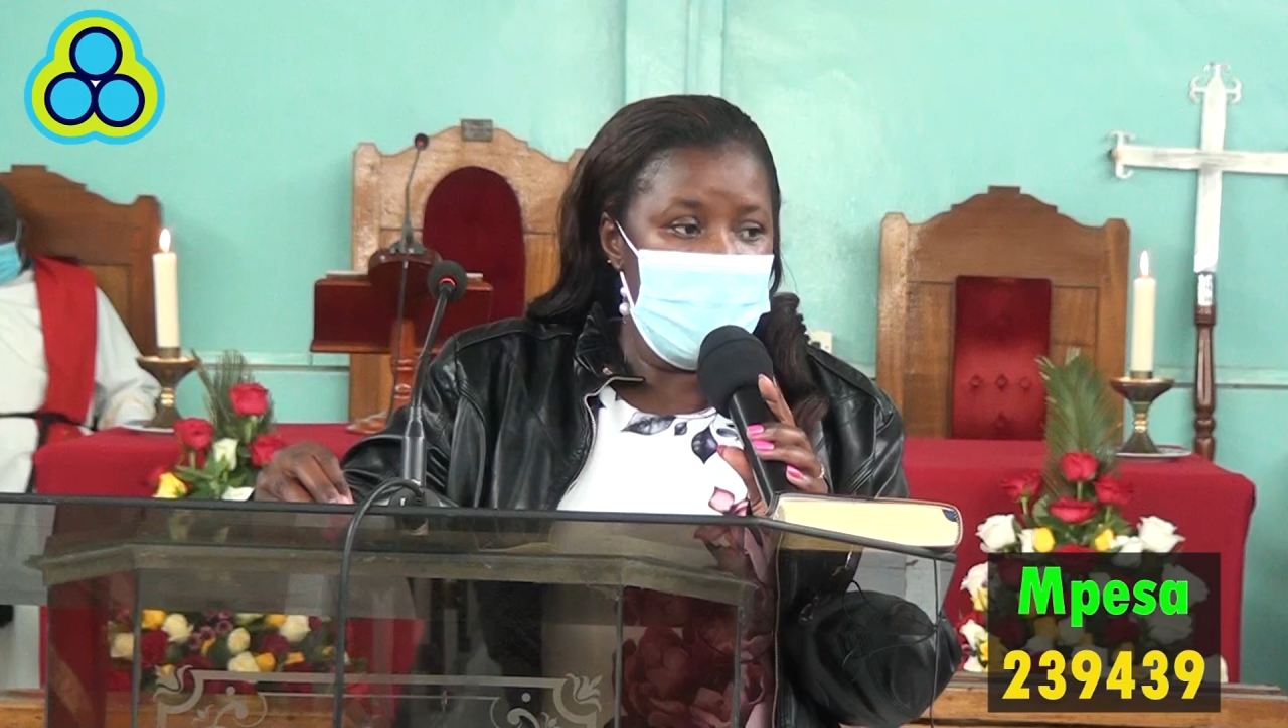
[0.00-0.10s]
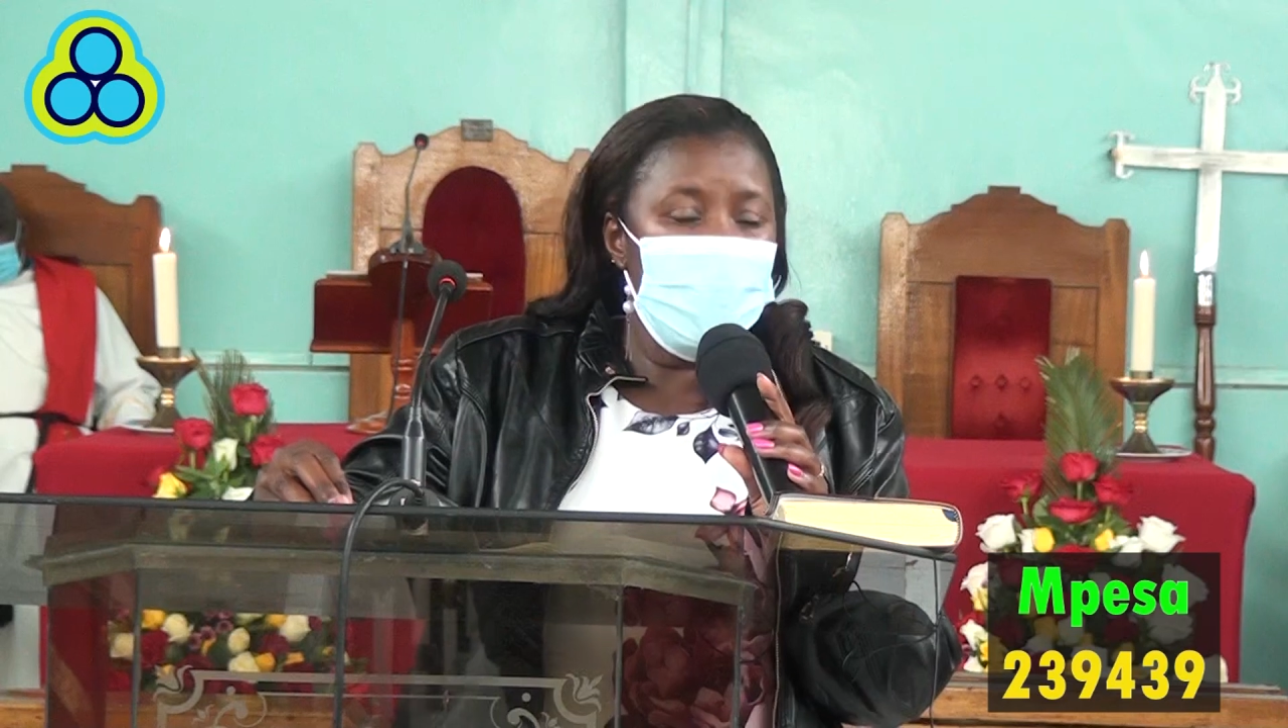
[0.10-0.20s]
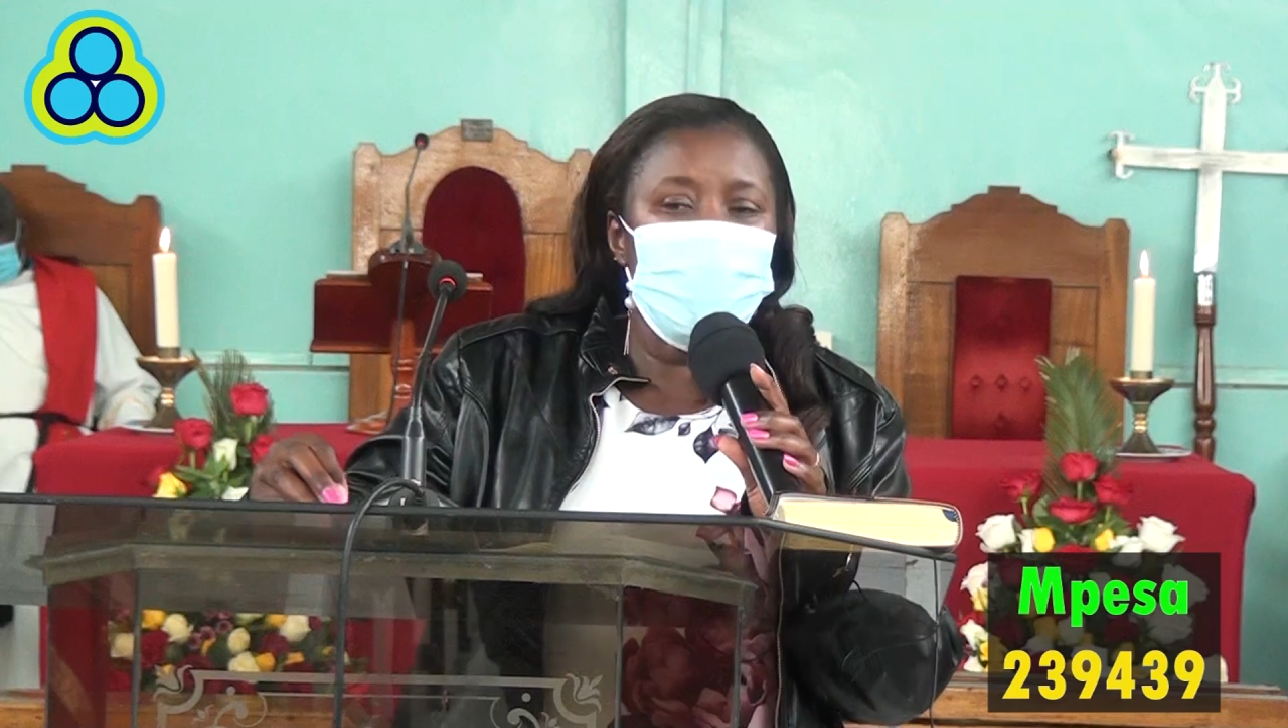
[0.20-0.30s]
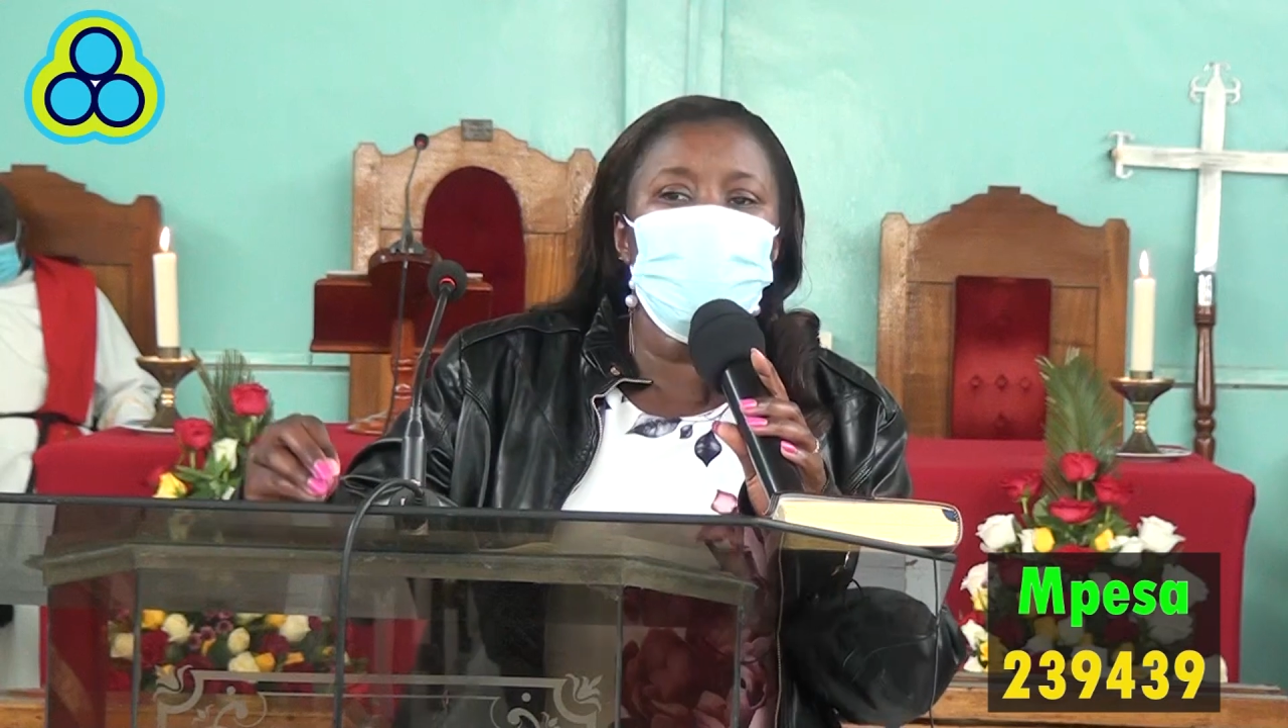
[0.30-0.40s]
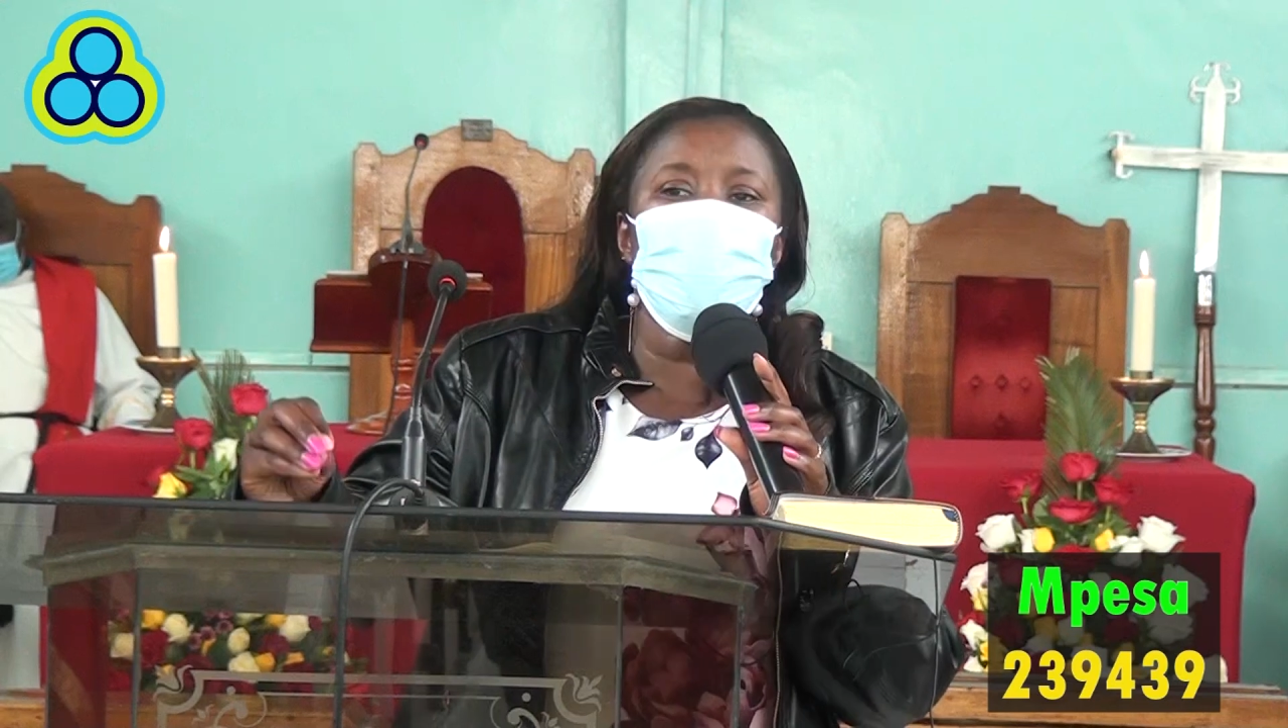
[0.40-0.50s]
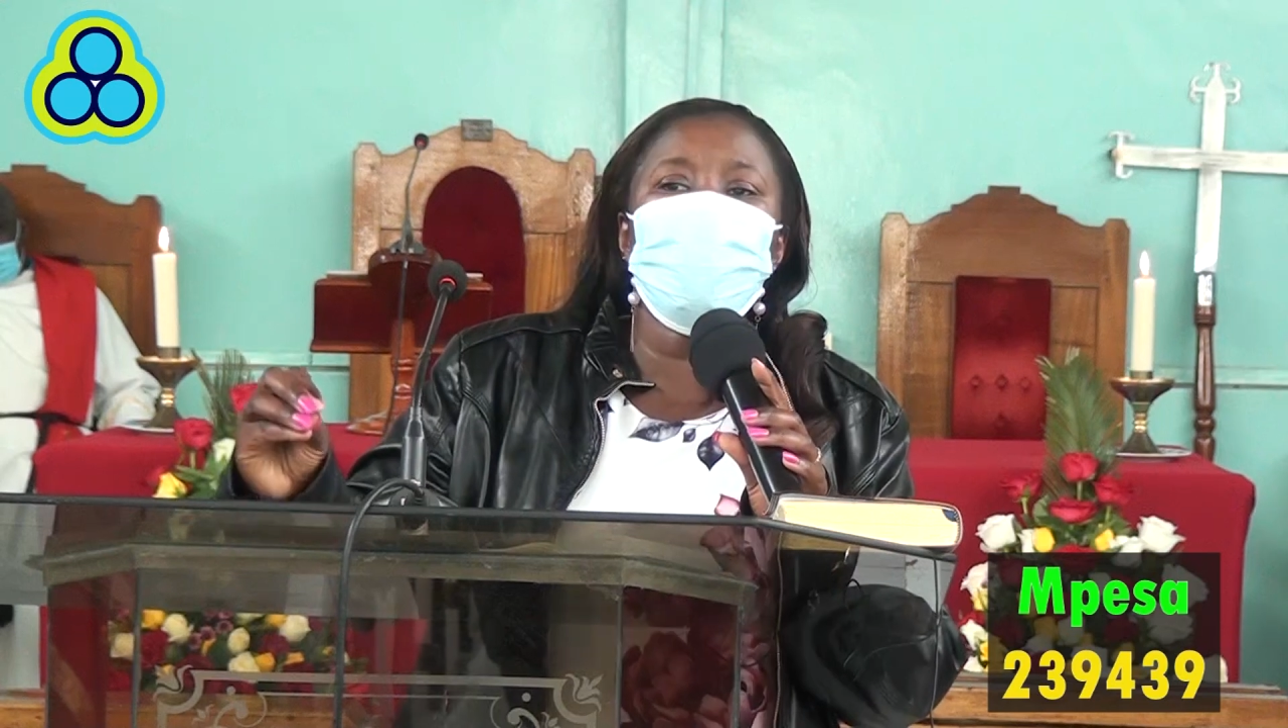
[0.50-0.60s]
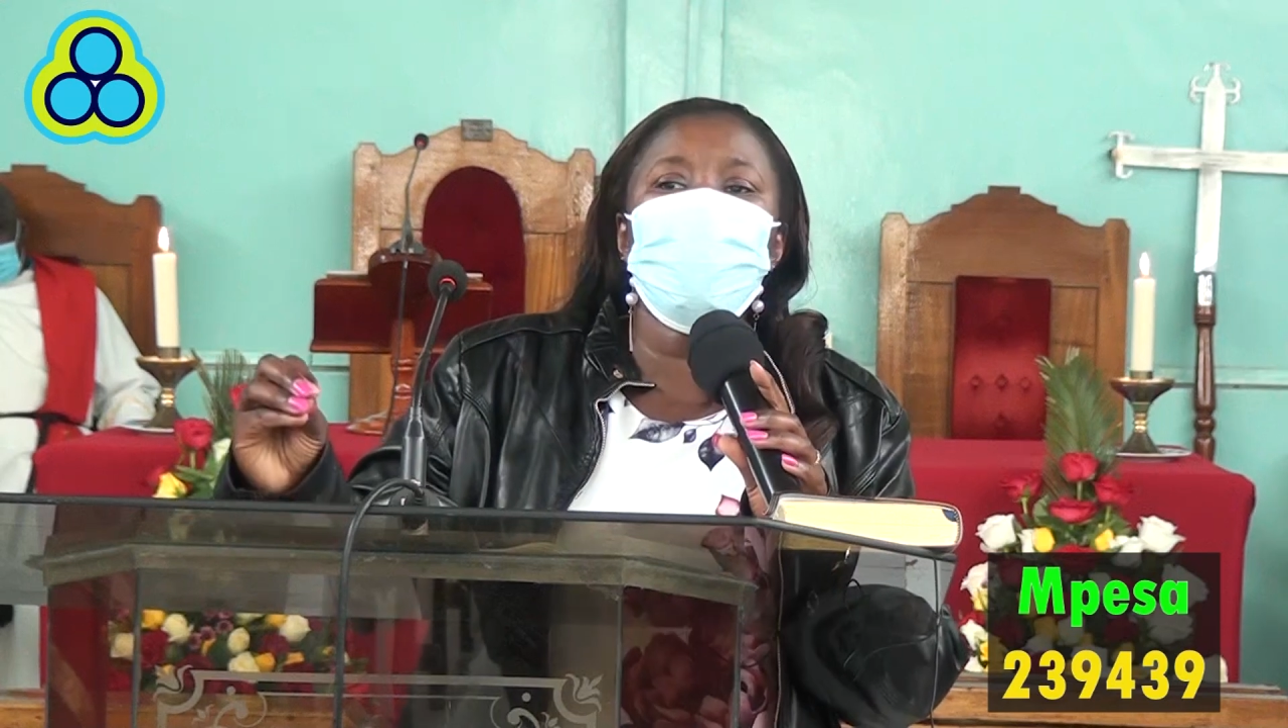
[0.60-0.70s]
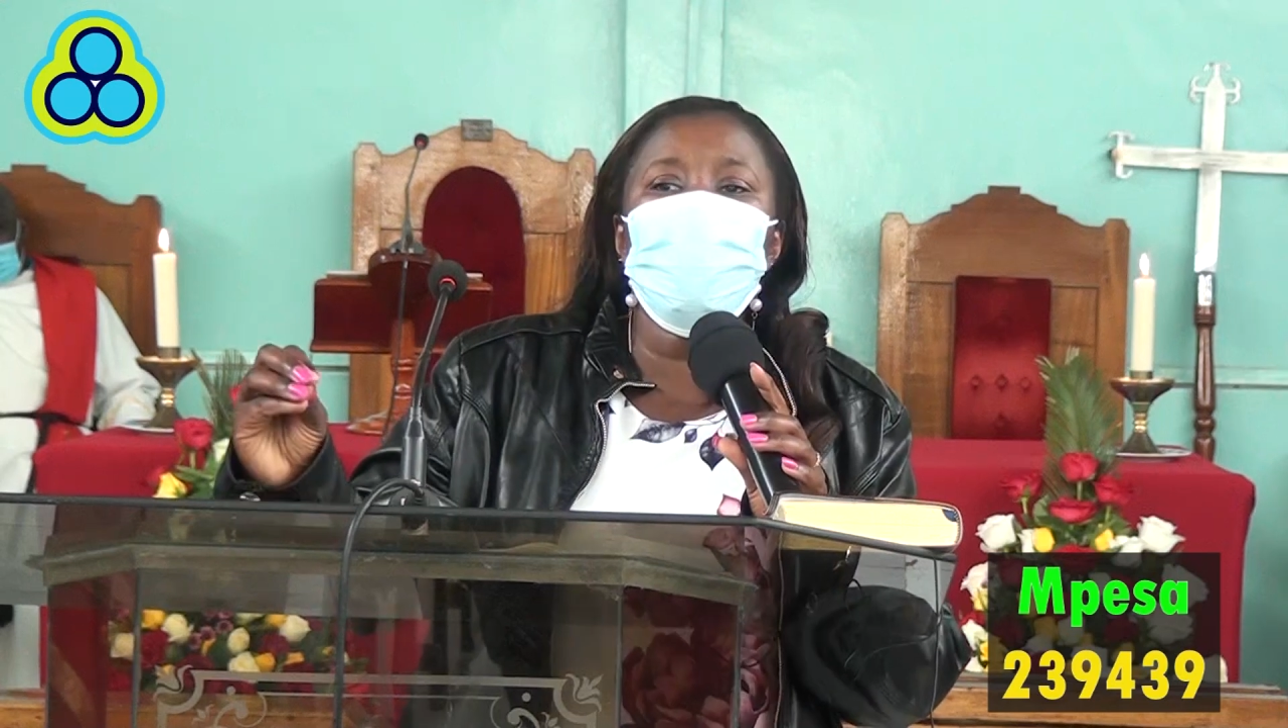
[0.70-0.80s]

But it was